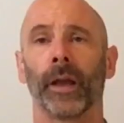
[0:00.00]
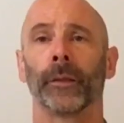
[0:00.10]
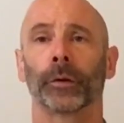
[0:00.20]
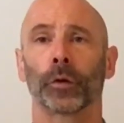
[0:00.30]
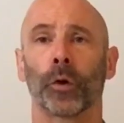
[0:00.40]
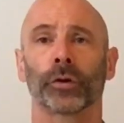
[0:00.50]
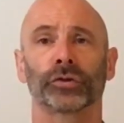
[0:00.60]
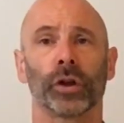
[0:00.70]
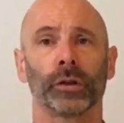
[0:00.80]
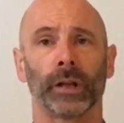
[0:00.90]
their
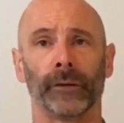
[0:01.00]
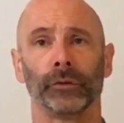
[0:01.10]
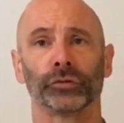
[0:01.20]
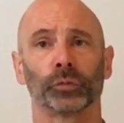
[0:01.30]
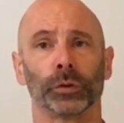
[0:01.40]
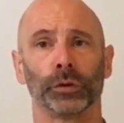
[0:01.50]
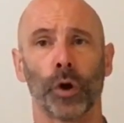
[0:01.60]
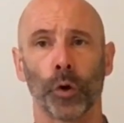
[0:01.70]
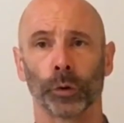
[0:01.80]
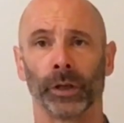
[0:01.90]
cortisol levels were
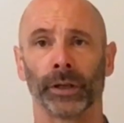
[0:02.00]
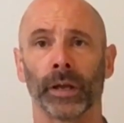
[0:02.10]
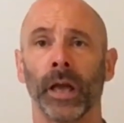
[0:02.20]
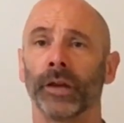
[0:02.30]
lowering.